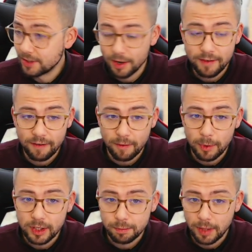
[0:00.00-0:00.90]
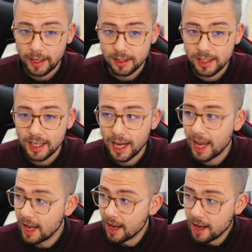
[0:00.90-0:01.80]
So even if I'm on this blank scene here